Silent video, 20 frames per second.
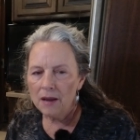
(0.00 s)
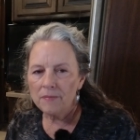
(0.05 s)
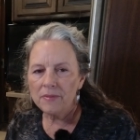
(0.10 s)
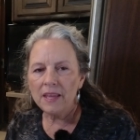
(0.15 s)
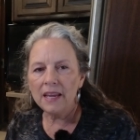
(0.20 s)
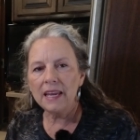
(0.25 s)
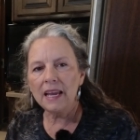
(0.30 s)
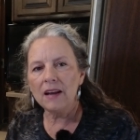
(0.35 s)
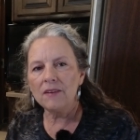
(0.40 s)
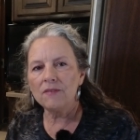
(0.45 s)

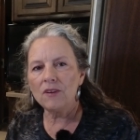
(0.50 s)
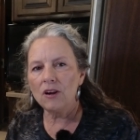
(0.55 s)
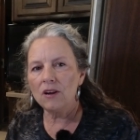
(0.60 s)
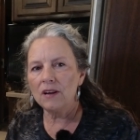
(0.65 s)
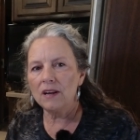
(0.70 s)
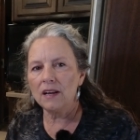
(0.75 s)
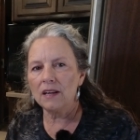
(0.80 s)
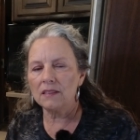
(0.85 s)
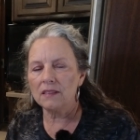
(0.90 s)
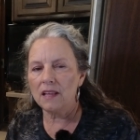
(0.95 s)
They have
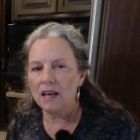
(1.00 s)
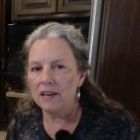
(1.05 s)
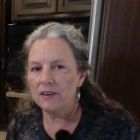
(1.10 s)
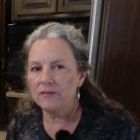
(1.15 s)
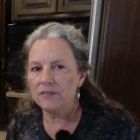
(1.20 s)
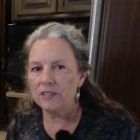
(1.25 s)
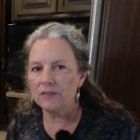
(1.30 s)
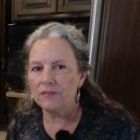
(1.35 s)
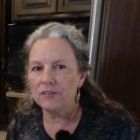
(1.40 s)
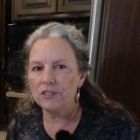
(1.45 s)
a lot
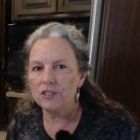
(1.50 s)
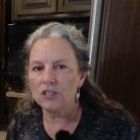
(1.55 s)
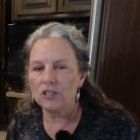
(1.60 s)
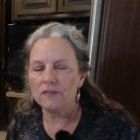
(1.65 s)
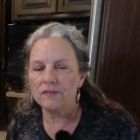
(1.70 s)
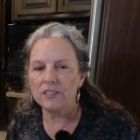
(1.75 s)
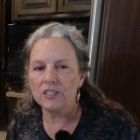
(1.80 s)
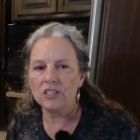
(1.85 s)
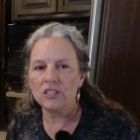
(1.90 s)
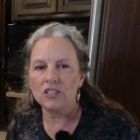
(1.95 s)
of different
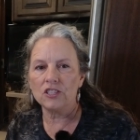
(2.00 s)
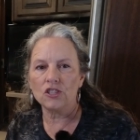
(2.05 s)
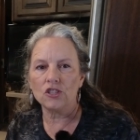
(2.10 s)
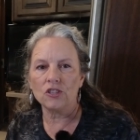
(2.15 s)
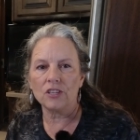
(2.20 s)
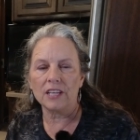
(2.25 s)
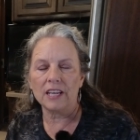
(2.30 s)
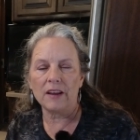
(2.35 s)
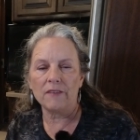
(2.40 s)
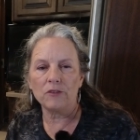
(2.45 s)
services.
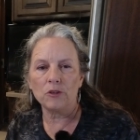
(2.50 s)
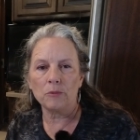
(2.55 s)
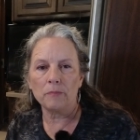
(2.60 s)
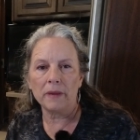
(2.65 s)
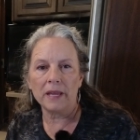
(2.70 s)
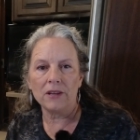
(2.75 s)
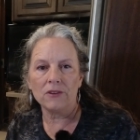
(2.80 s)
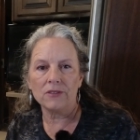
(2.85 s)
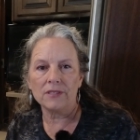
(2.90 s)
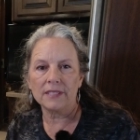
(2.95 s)
You can have your
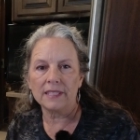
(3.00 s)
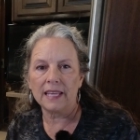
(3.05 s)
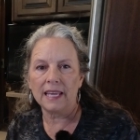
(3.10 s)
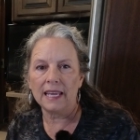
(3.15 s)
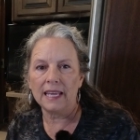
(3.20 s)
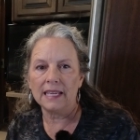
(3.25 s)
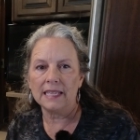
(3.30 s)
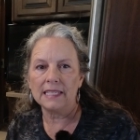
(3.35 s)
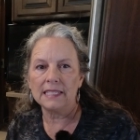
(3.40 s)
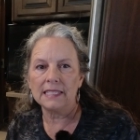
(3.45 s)
mail
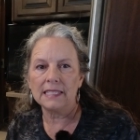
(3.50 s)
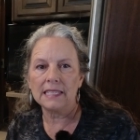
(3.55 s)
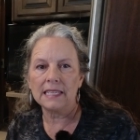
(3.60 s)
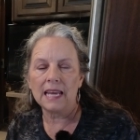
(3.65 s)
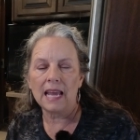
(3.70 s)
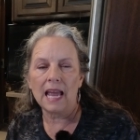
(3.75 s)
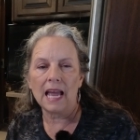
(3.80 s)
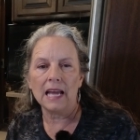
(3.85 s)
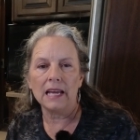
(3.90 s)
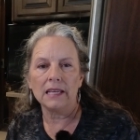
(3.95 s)
scanned,
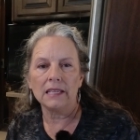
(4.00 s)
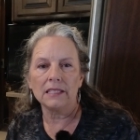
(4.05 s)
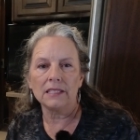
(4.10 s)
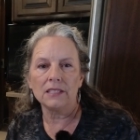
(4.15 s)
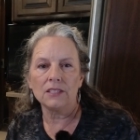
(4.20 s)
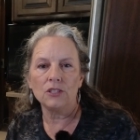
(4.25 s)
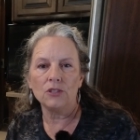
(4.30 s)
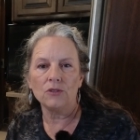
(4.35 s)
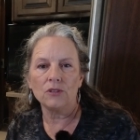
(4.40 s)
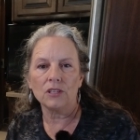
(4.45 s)

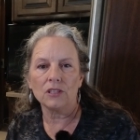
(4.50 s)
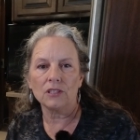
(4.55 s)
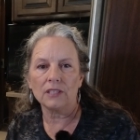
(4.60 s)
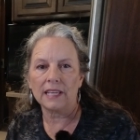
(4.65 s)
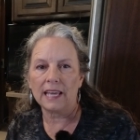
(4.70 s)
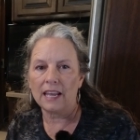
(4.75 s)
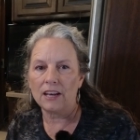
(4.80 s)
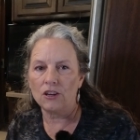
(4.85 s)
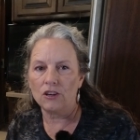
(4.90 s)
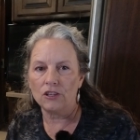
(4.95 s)
and you can
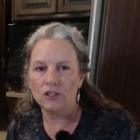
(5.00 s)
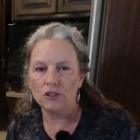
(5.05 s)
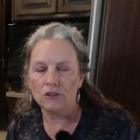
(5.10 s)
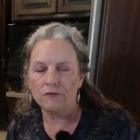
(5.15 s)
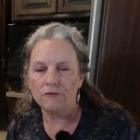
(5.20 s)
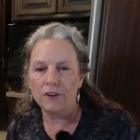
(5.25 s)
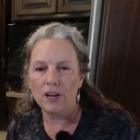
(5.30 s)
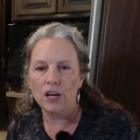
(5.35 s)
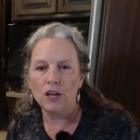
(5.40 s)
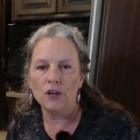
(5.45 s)
look at it on your
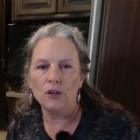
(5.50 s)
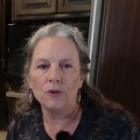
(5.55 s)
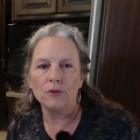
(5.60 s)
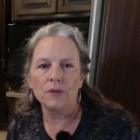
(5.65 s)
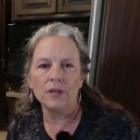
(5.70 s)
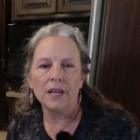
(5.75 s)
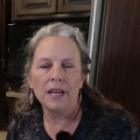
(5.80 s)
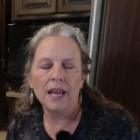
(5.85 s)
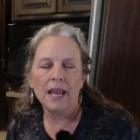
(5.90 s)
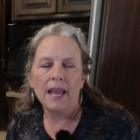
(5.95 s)

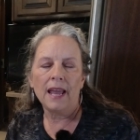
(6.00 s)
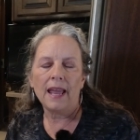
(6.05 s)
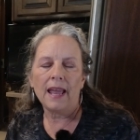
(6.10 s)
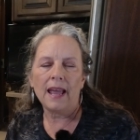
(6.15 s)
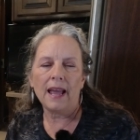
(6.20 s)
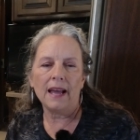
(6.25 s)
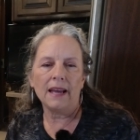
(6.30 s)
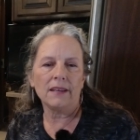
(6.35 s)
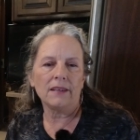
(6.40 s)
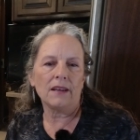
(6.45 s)
phone,
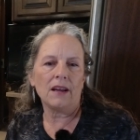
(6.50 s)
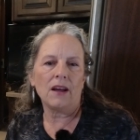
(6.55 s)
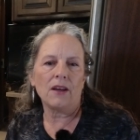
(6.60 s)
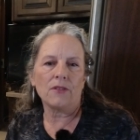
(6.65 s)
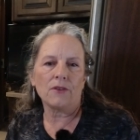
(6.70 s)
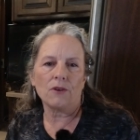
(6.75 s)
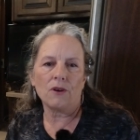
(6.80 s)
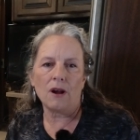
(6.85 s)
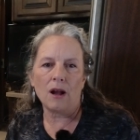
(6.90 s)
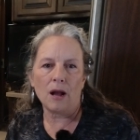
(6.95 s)
and
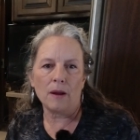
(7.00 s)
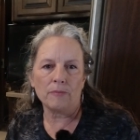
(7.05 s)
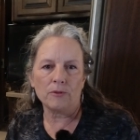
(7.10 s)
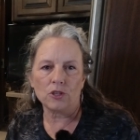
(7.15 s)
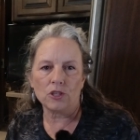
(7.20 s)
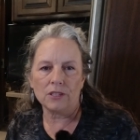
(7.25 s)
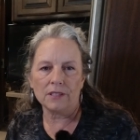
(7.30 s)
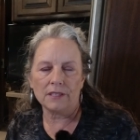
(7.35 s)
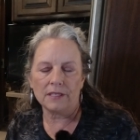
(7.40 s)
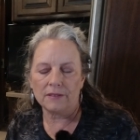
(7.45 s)
other
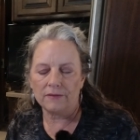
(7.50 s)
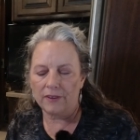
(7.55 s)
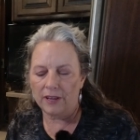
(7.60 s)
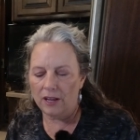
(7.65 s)
options